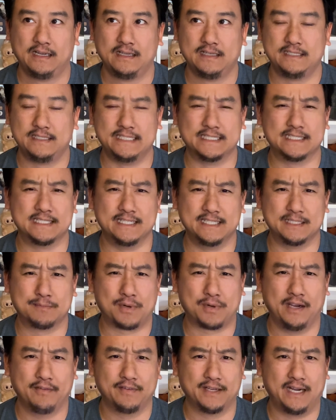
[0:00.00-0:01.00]
Disney's
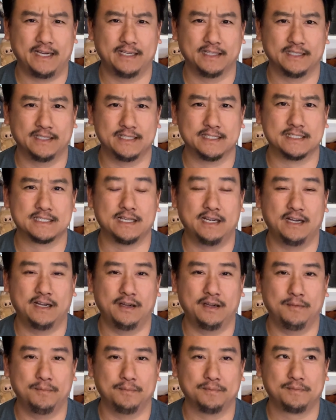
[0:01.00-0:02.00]
private islands,
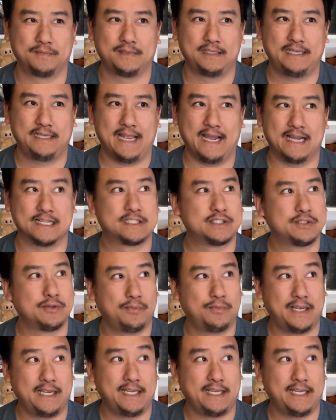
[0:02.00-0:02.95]
Castaway